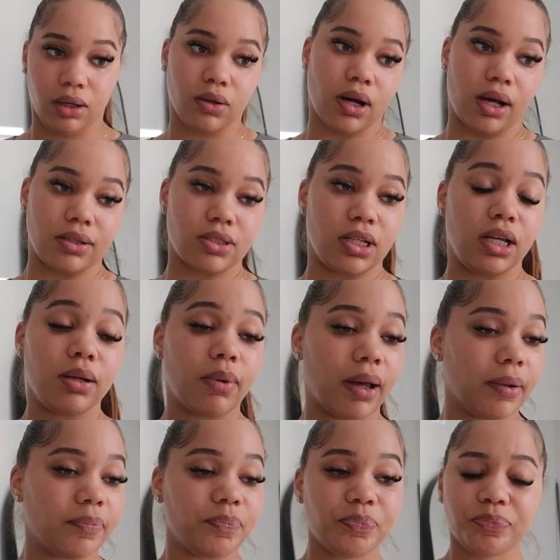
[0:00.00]
oh gosh
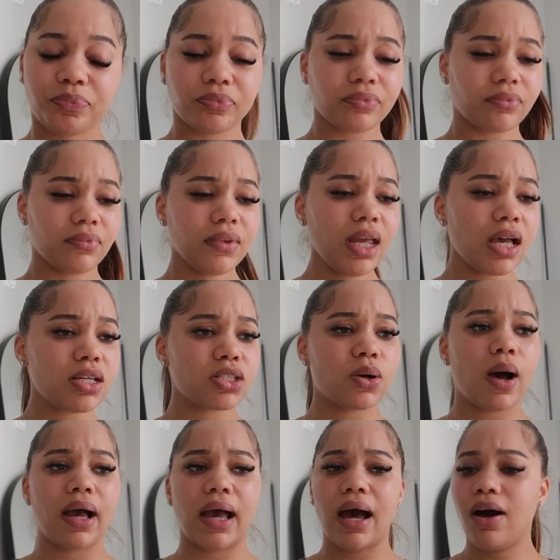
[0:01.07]
anyway so
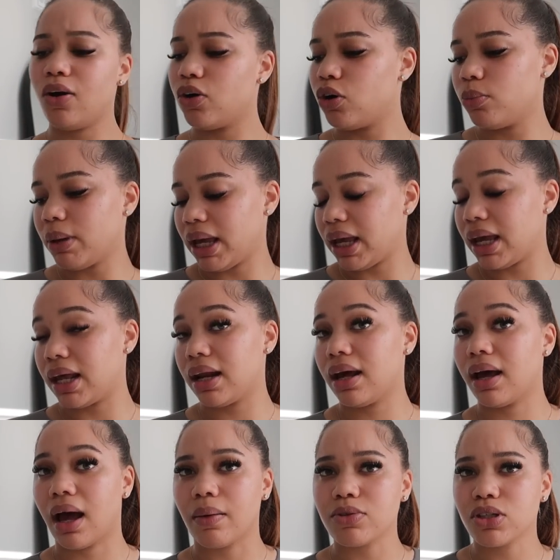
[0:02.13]
I got home and
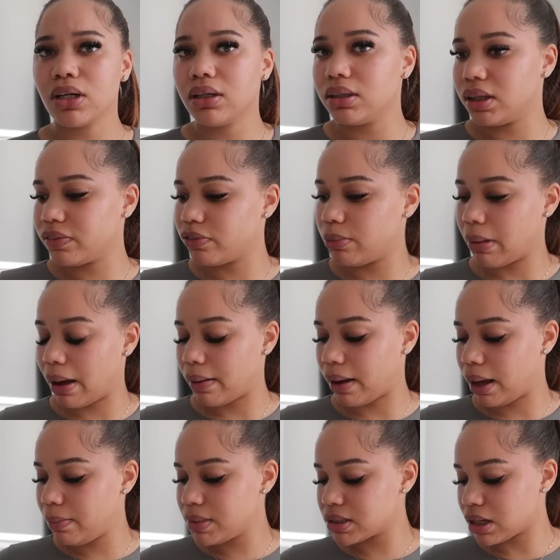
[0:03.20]
I was trying to look for my
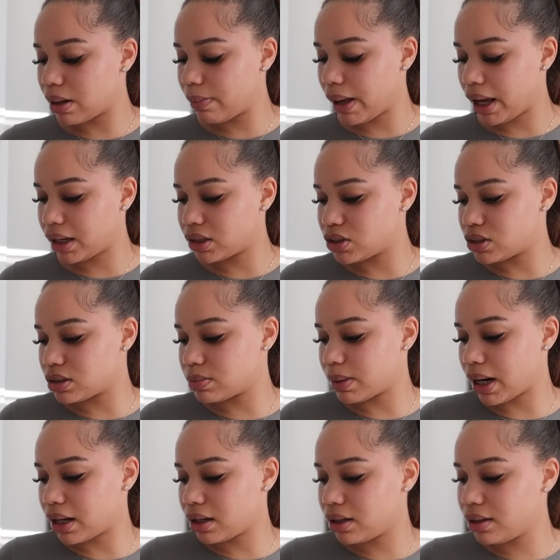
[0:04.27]
Amazon packages, but
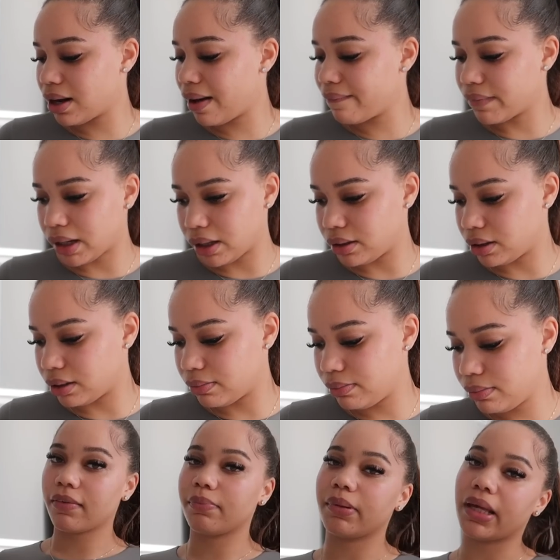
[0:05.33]
I could not find them.
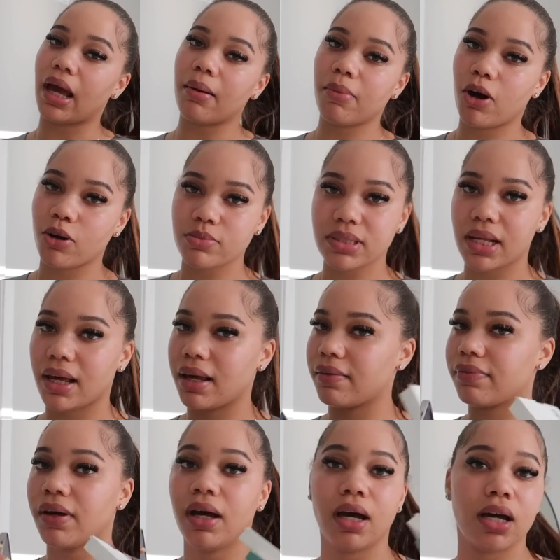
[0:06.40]
But yeah, I'm home
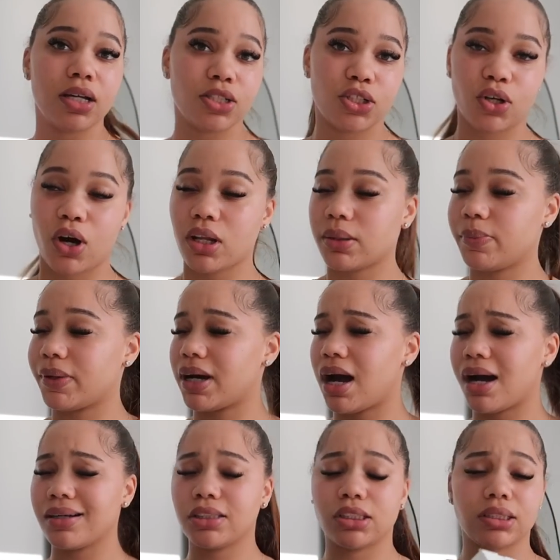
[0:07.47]
safe, took all the
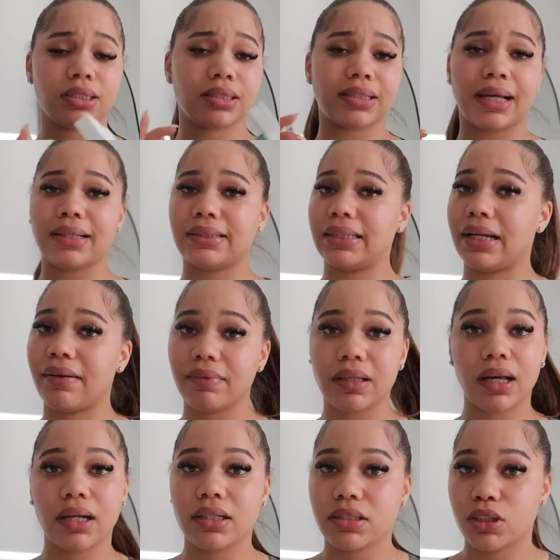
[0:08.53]
precautions, like did
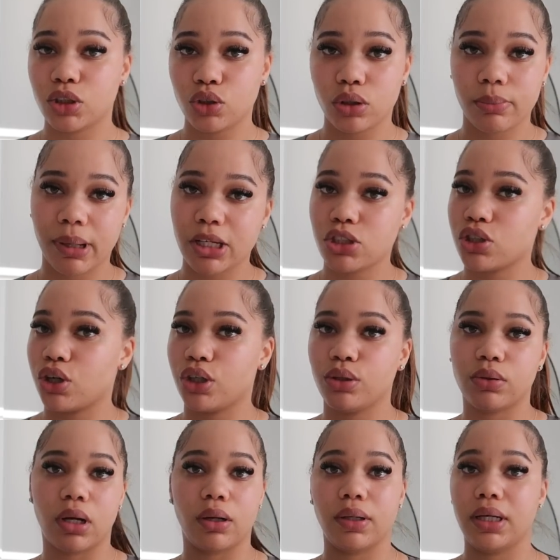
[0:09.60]
everything I need to do to make sure, you
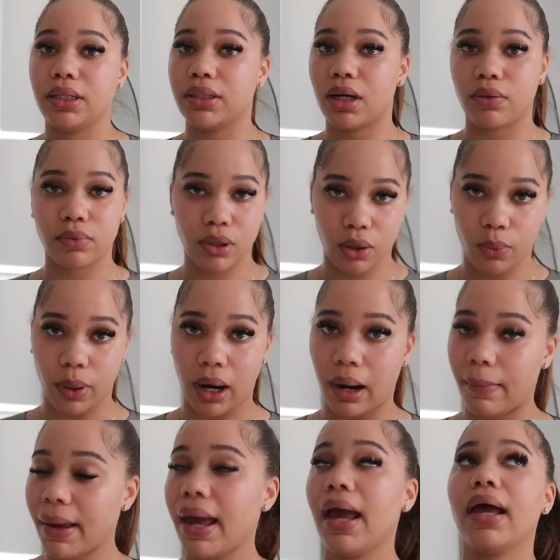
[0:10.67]
know, he don't know where
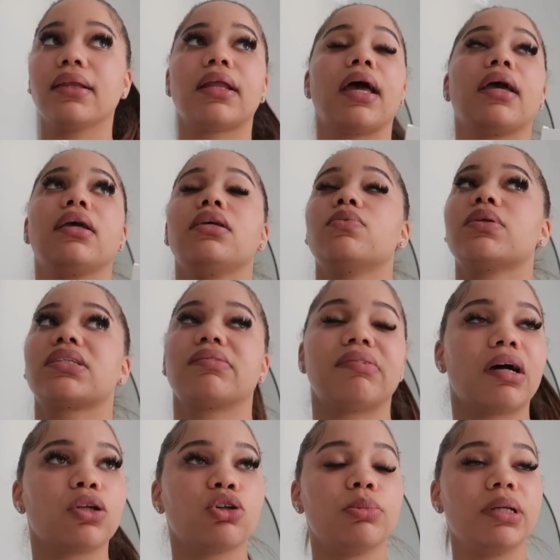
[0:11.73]
I'm at. Like he wasn't
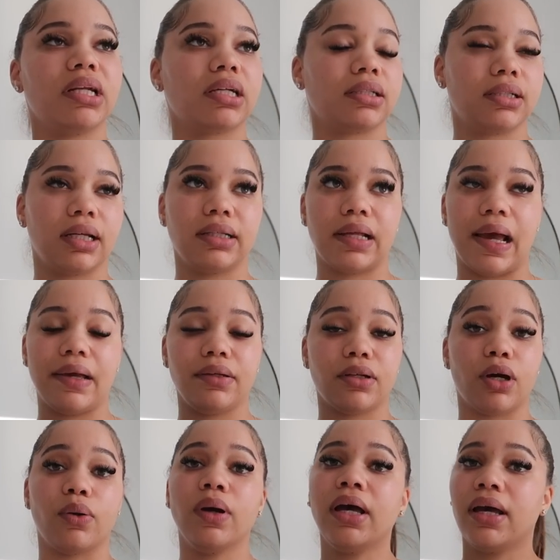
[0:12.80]
following me, nothing like that, you
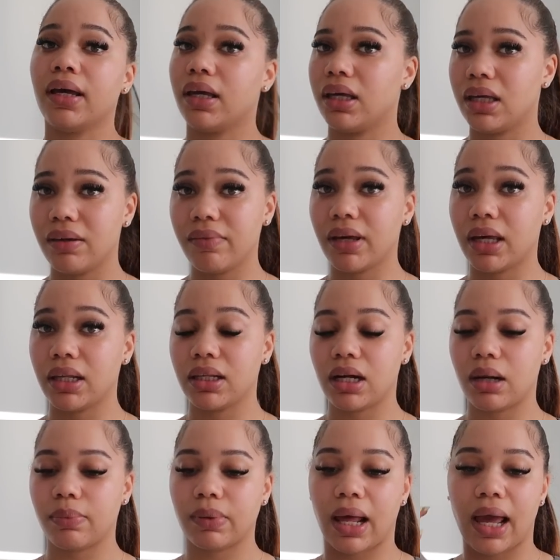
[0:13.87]
know. He even ended
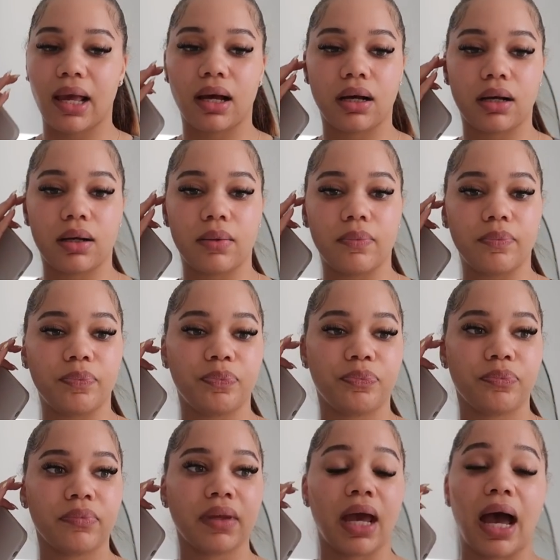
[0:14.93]
up like, um,
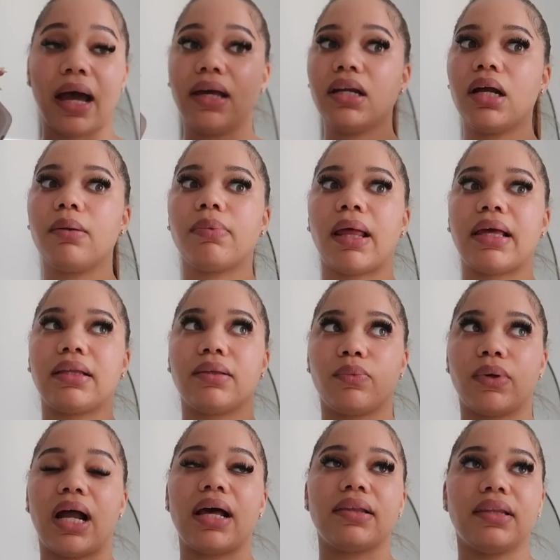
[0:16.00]
I ended up like
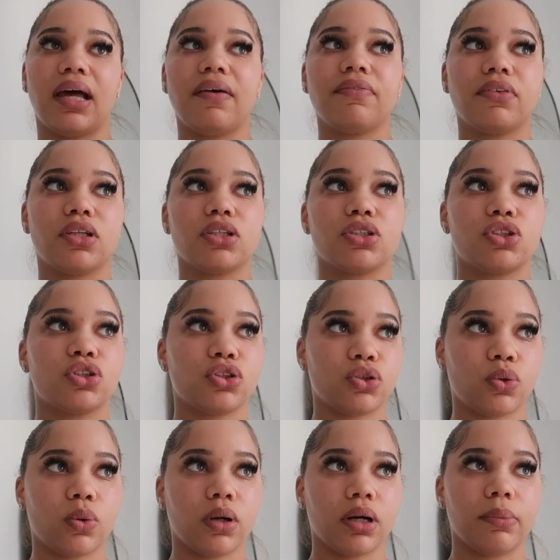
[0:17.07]
when I left the
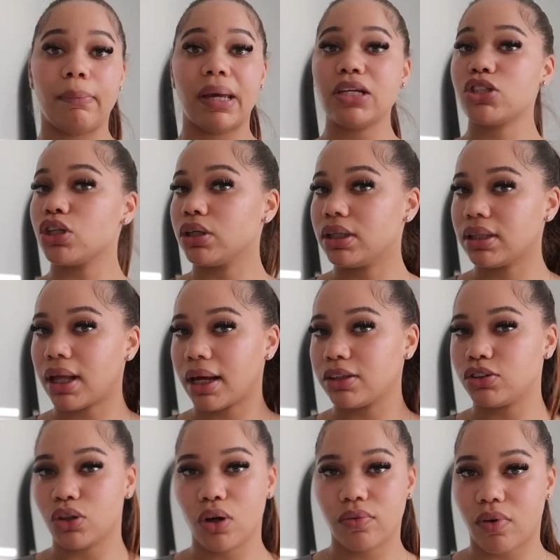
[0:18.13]
store, made sure he
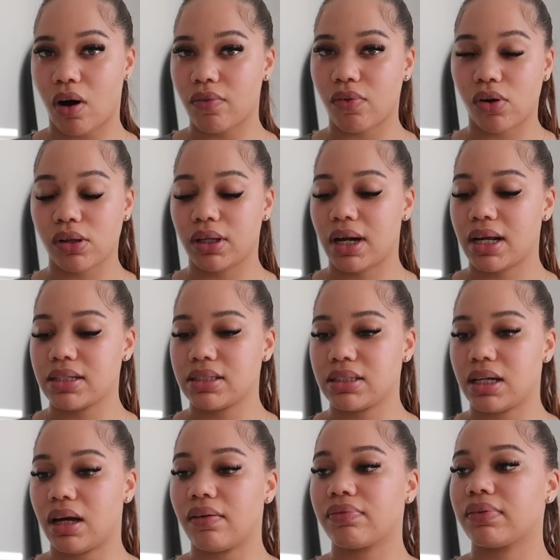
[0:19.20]
like drove off all of that
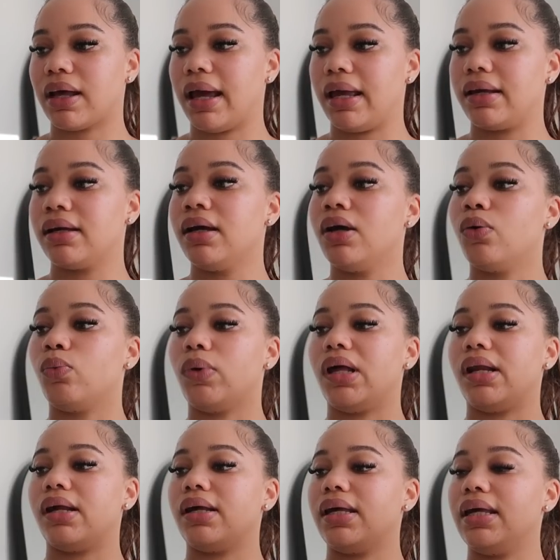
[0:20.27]
stuff. Like
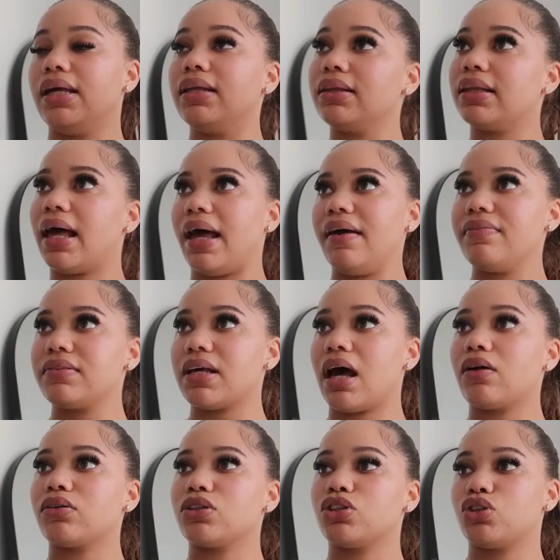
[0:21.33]
when he left
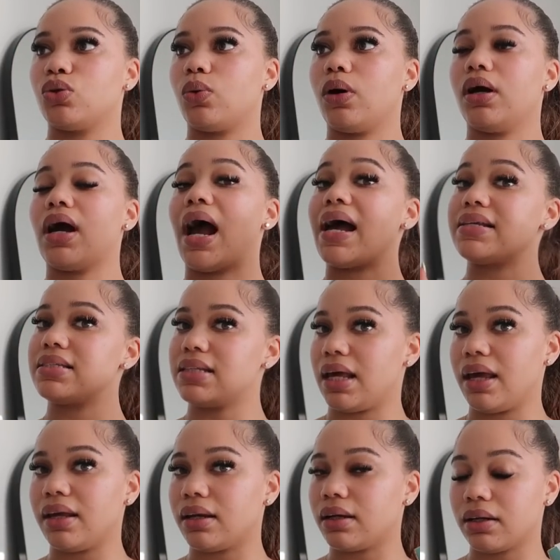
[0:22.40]
out the store, I
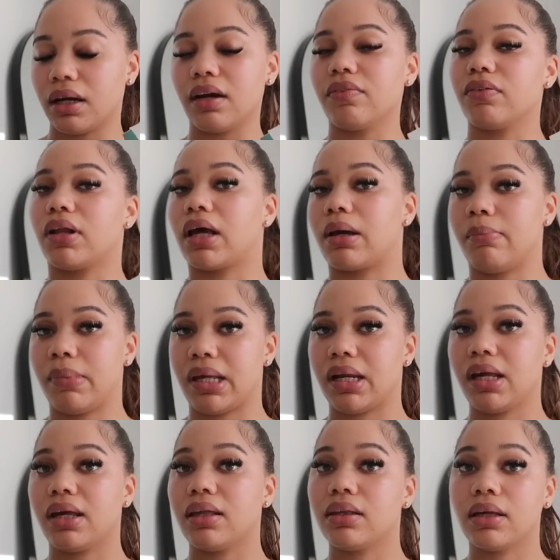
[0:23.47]
stayed in there for like a
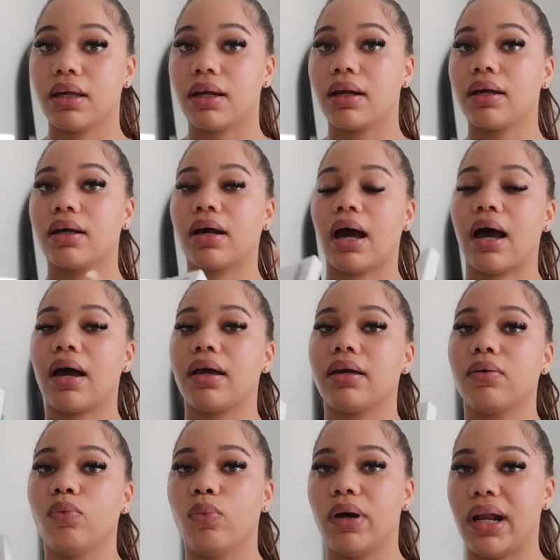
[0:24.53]
minute and then I
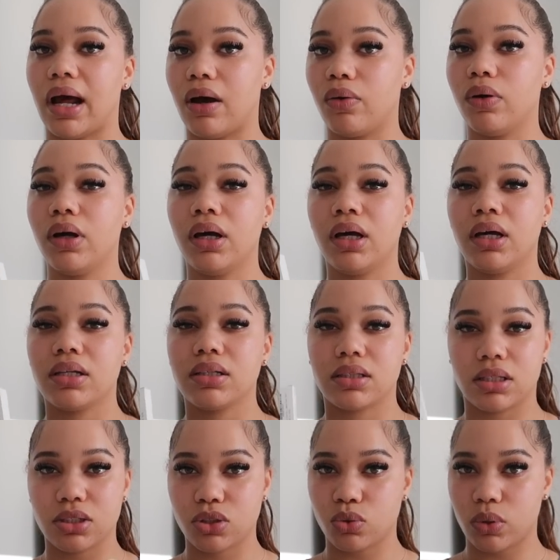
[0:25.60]
went out
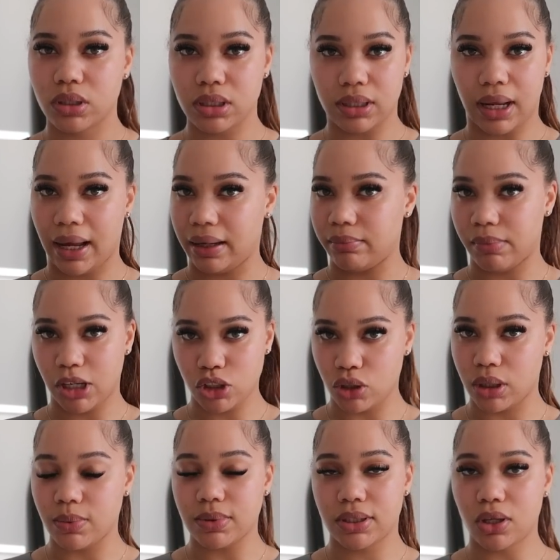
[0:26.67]
the store to like make sure
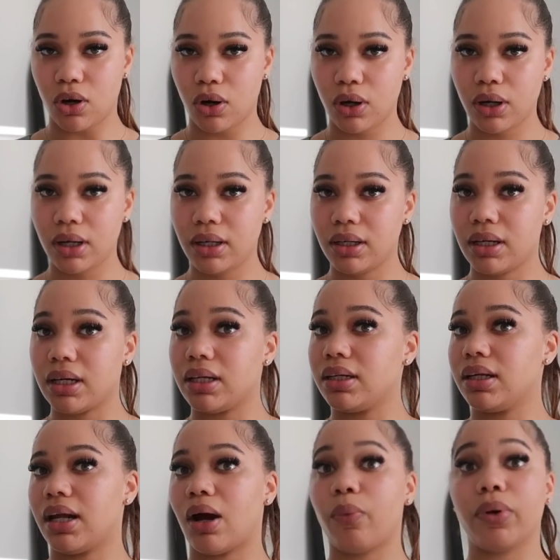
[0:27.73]
he was gone. And
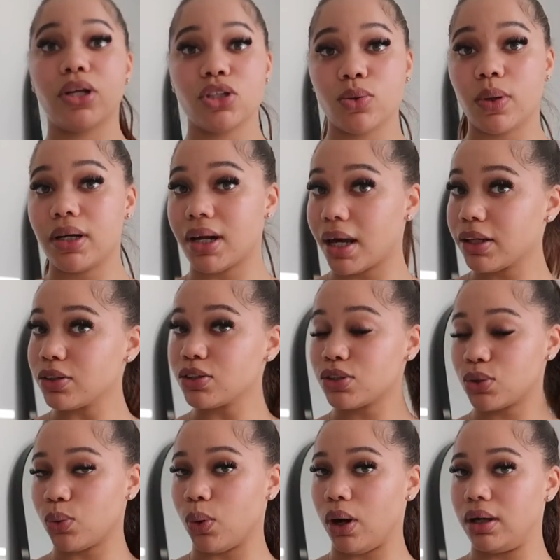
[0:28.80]
then I went into another
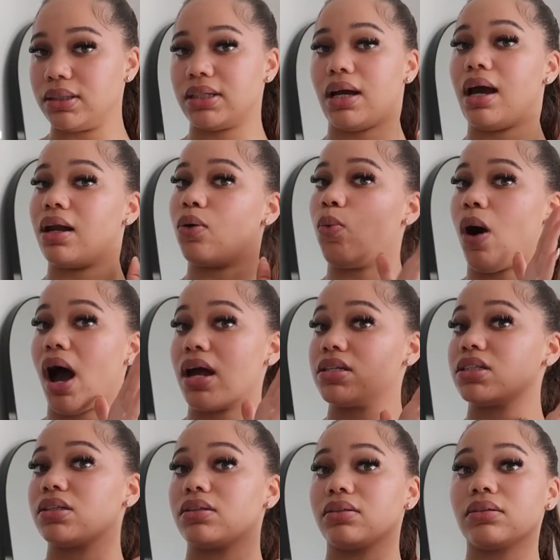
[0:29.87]
store to kind of
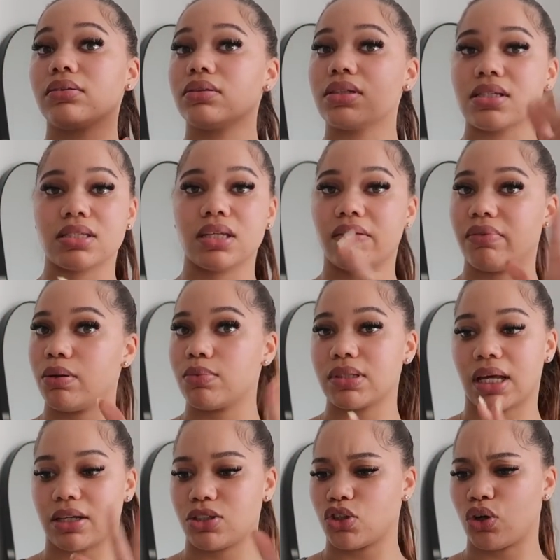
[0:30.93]
watch to see if he was
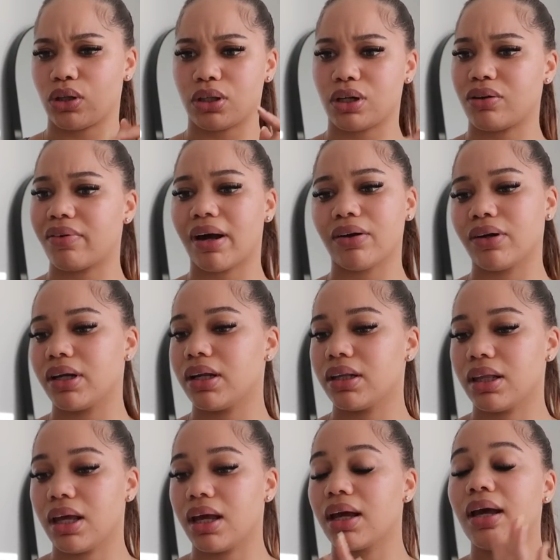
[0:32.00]
like circling around or
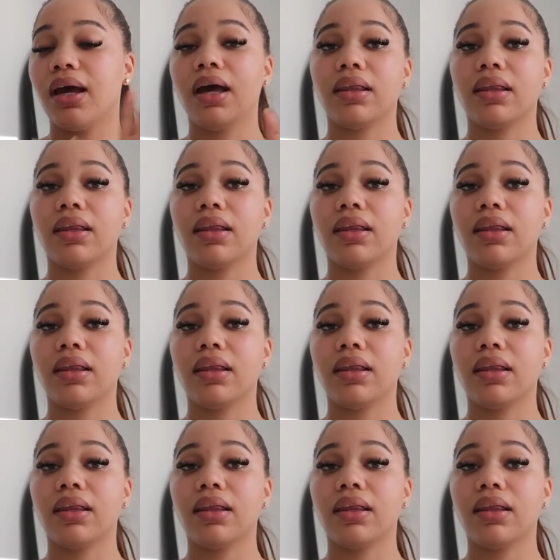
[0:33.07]
anything.